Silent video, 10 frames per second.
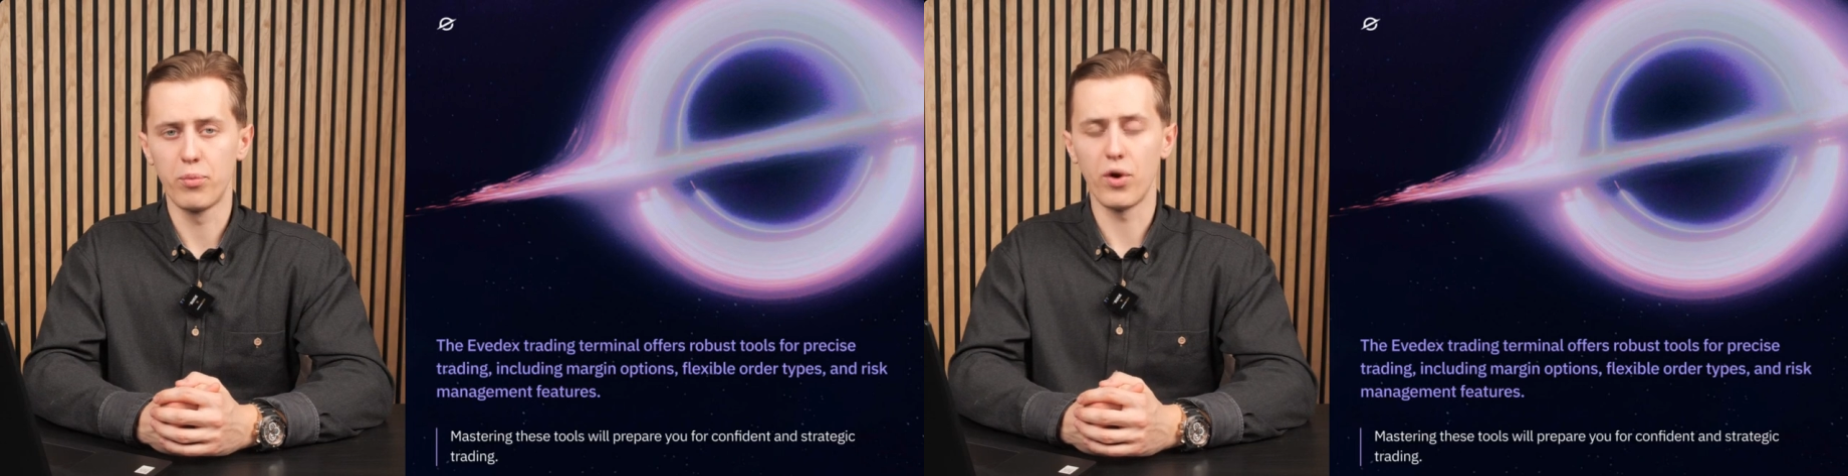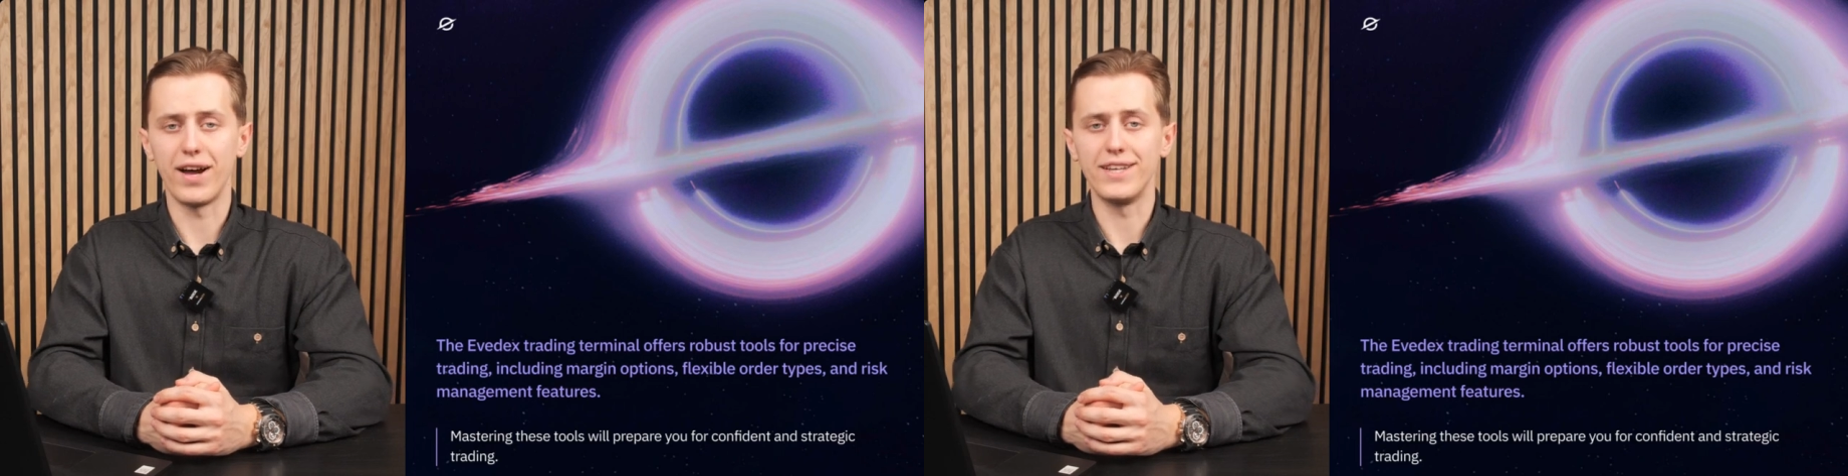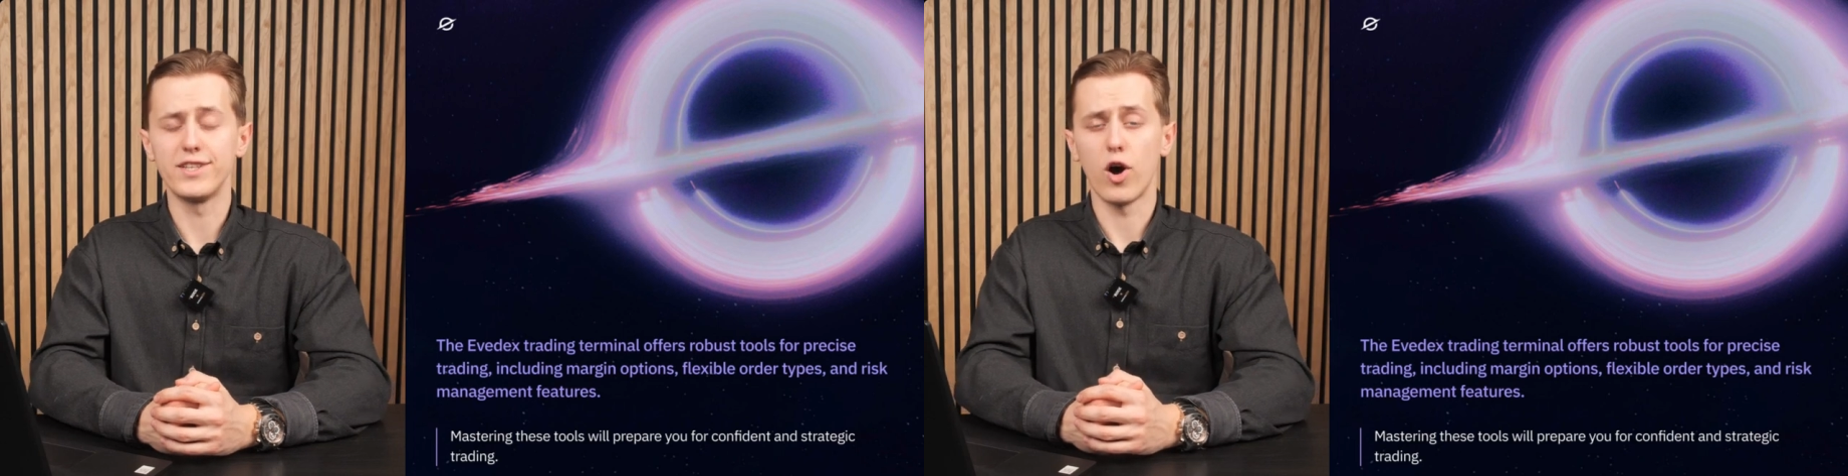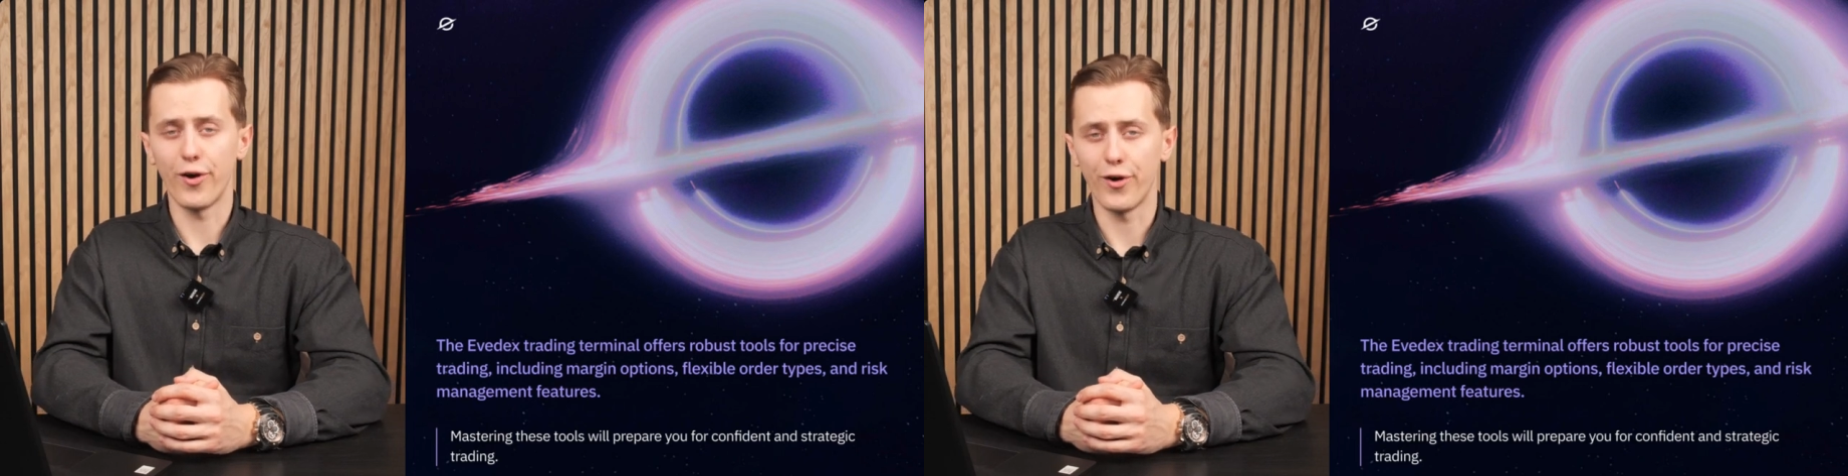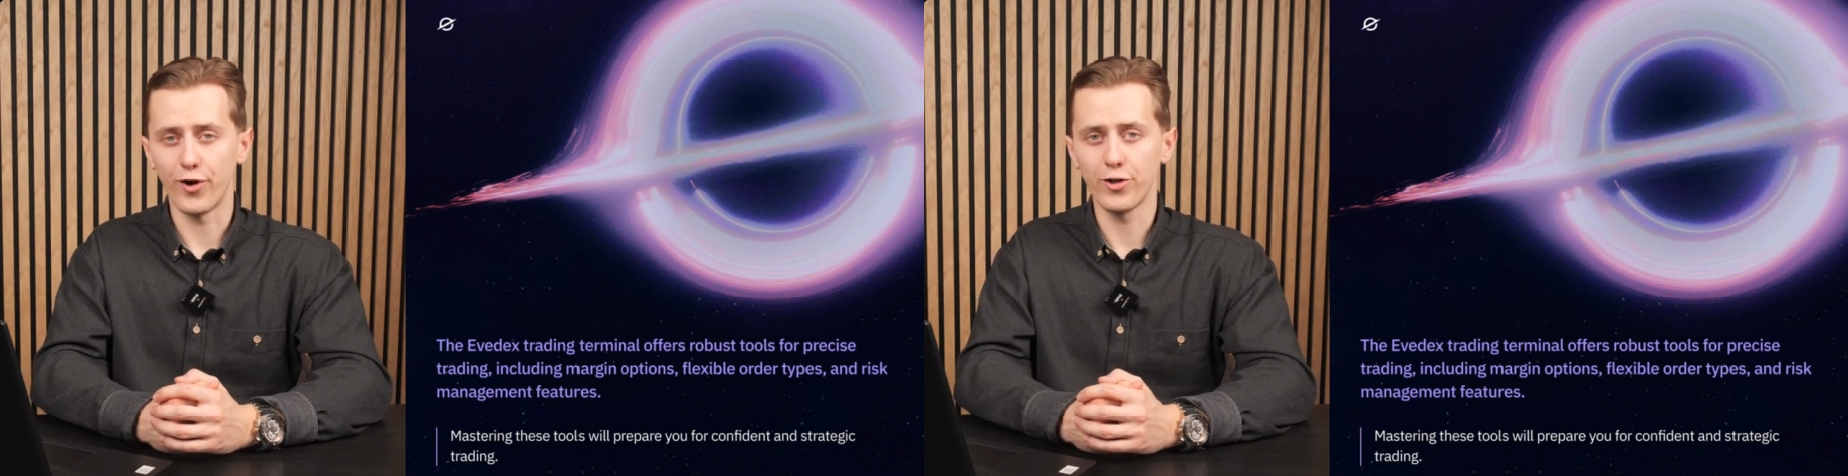provides
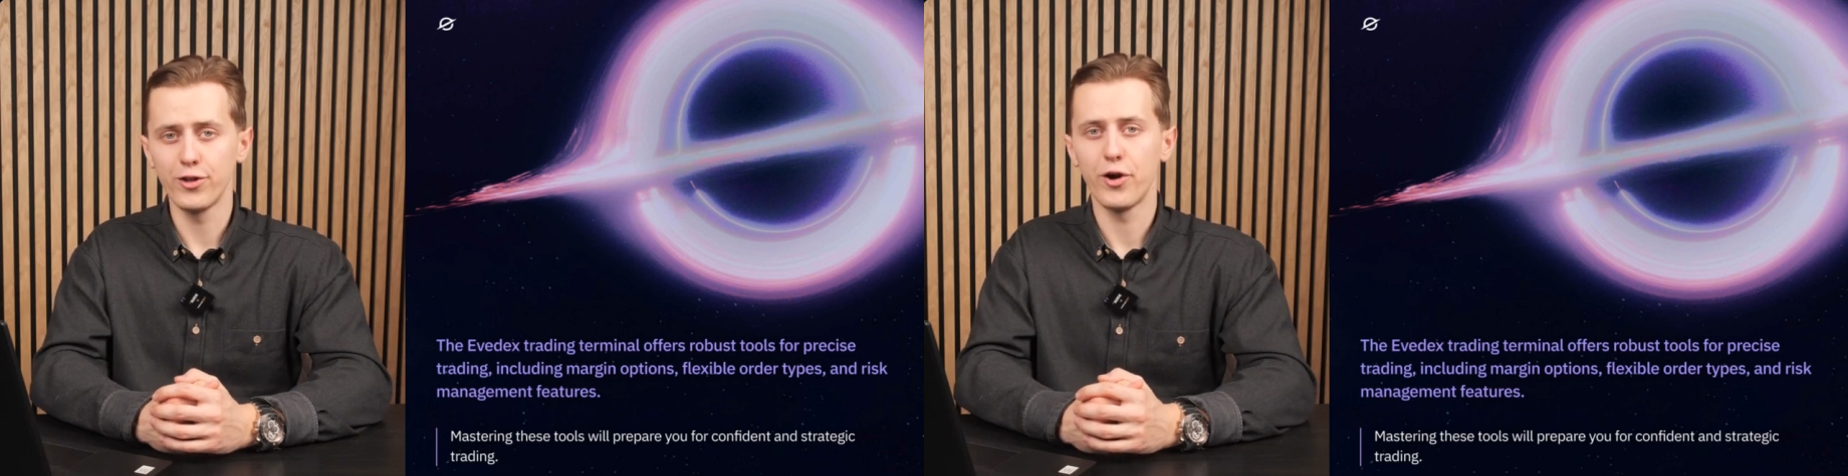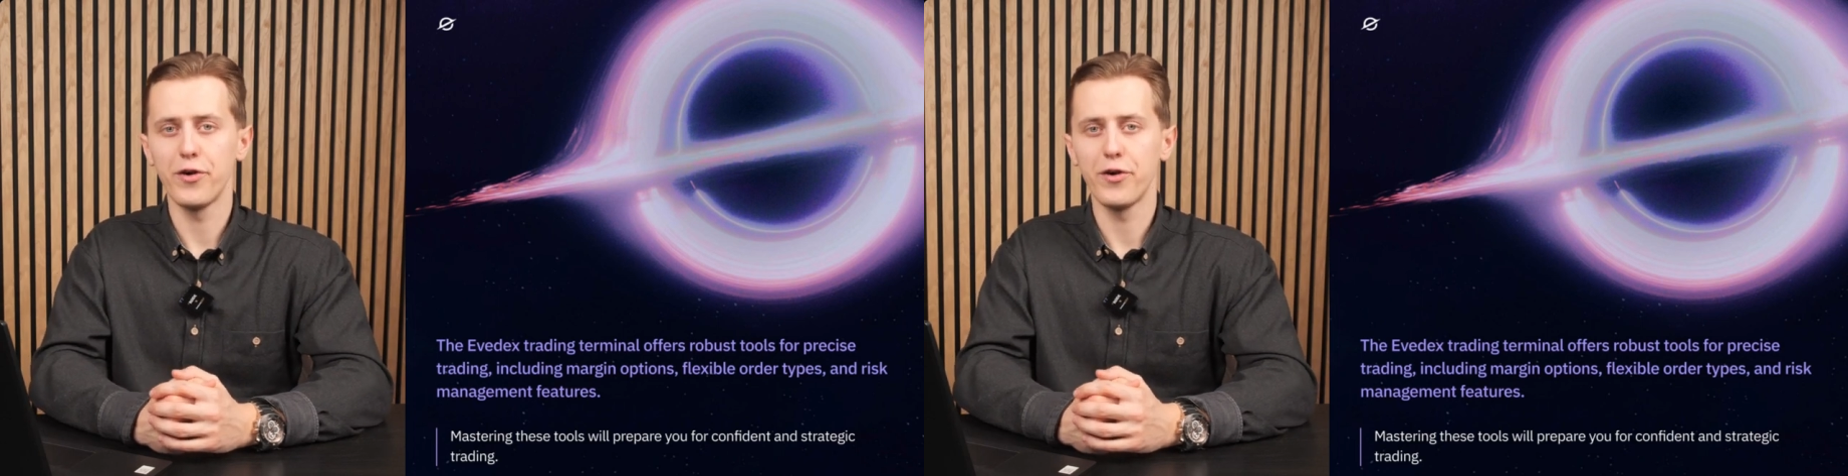all